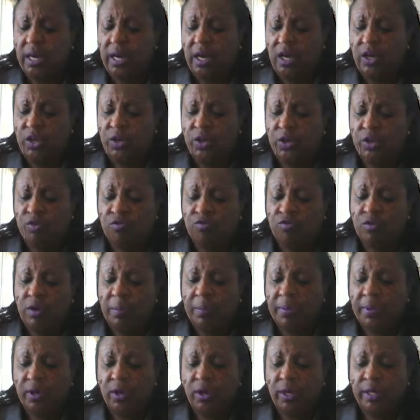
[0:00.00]
You can rub
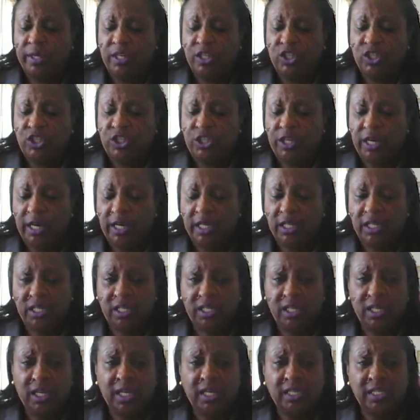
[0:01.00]
it on the chest
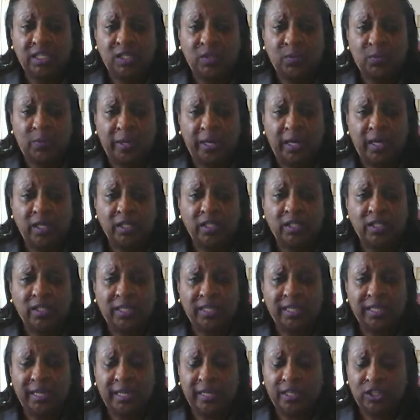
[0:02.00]
as well to
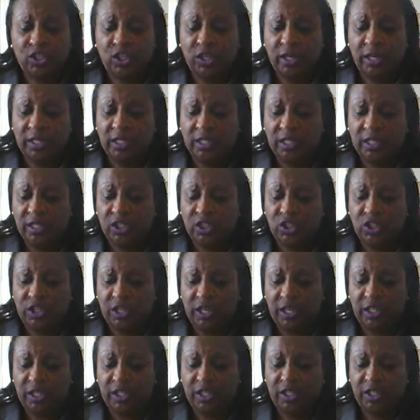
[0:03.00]
clear chest
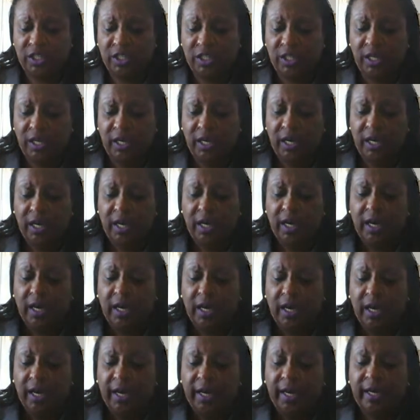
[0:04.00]
congestion.
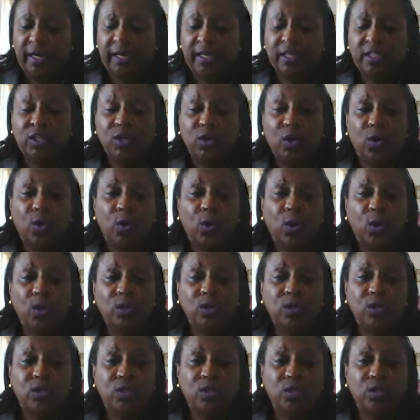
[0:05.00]
It is
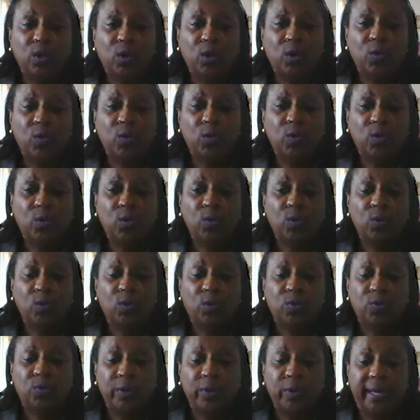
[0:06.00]
also
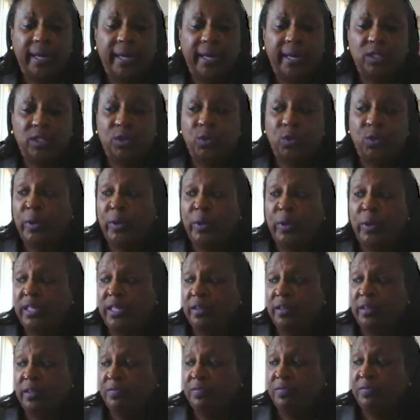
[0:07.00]
great when
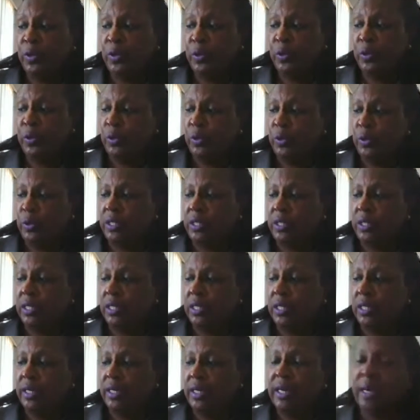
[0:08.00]
diffused.
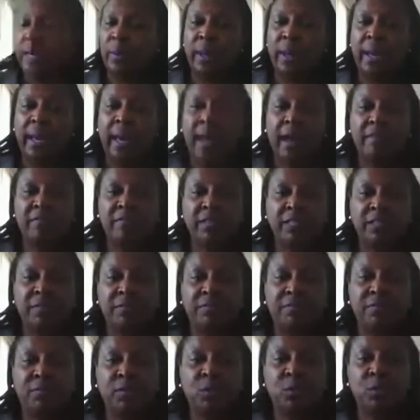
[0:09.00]
Now I have a
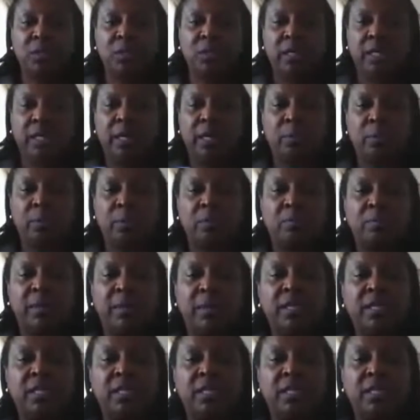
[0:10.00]
diffuser here with me.